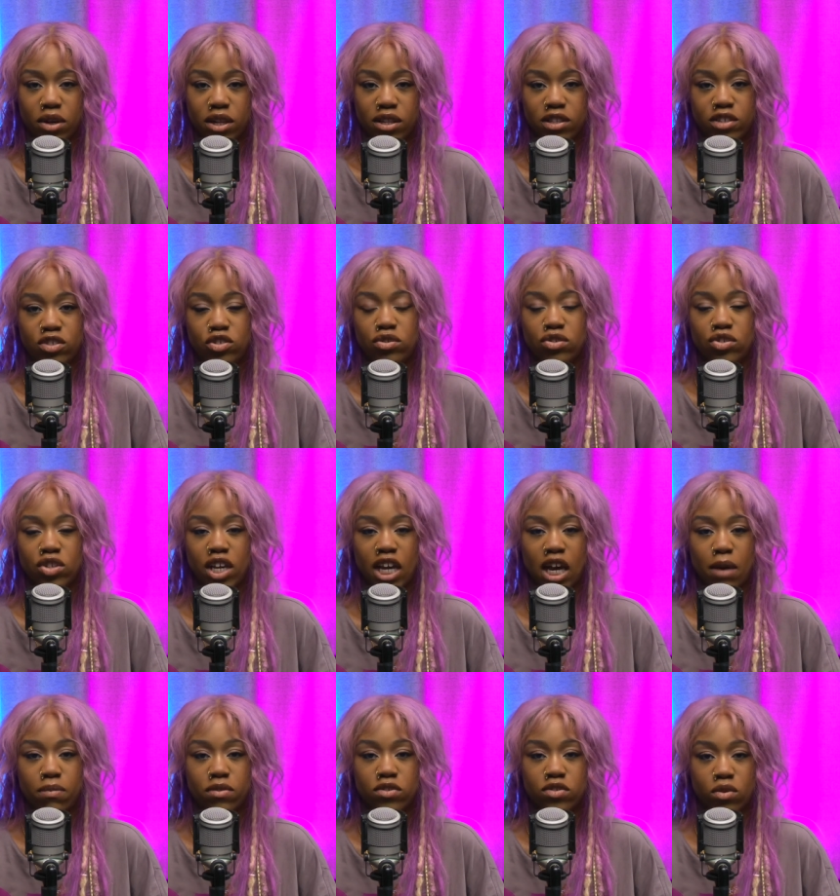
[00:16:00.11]
And this usually
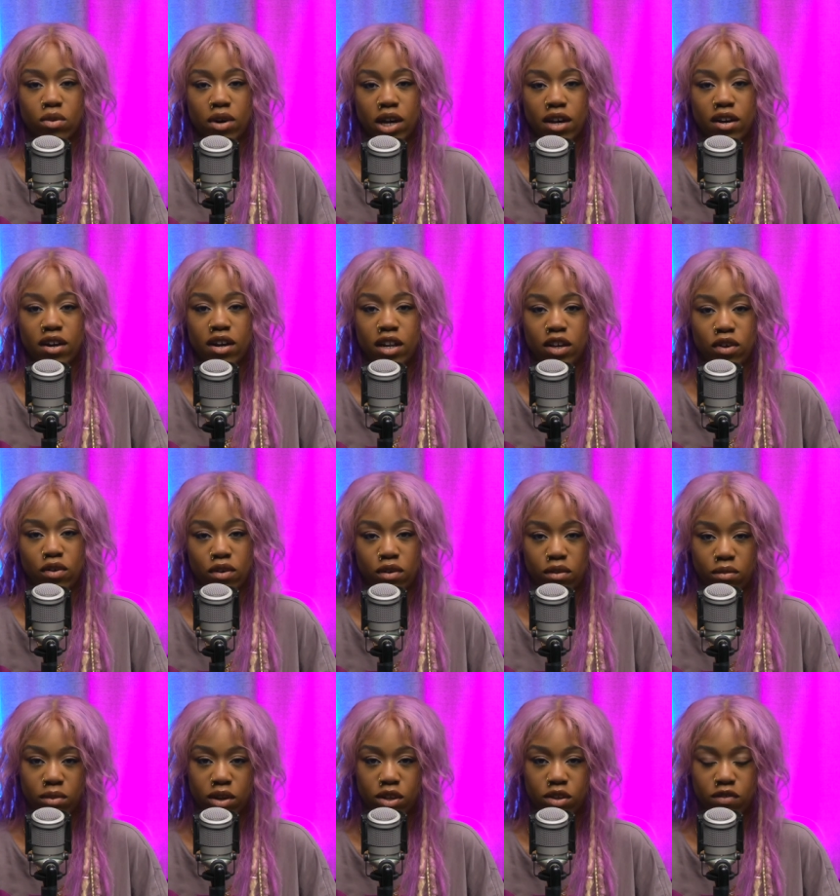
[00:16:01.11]
happens quite early
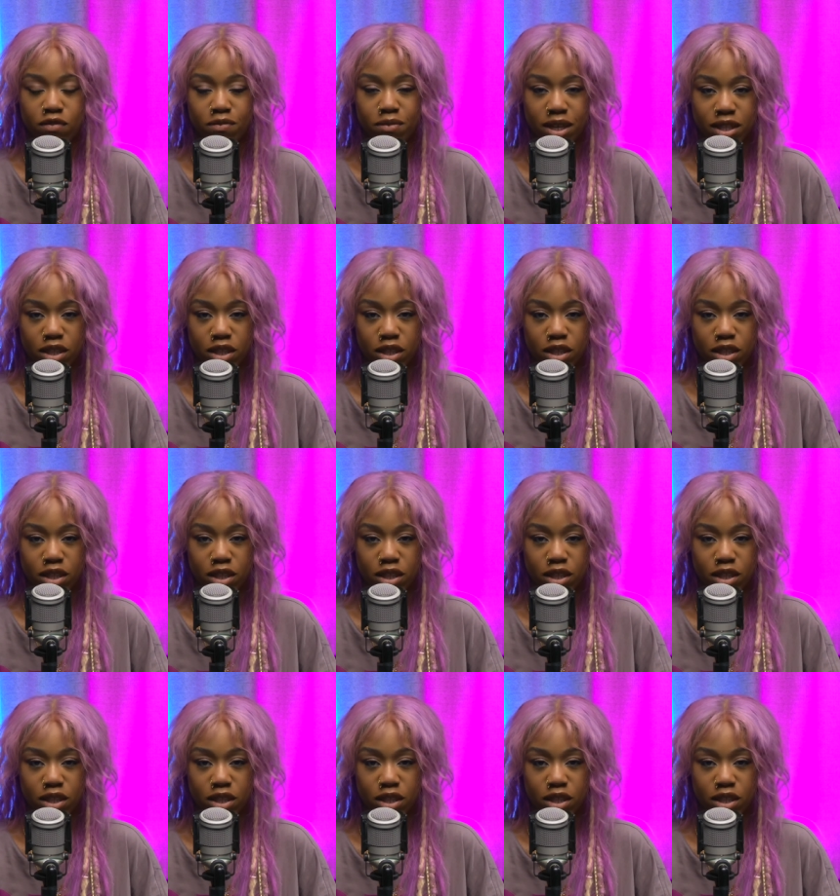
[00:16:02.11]
on when you've met the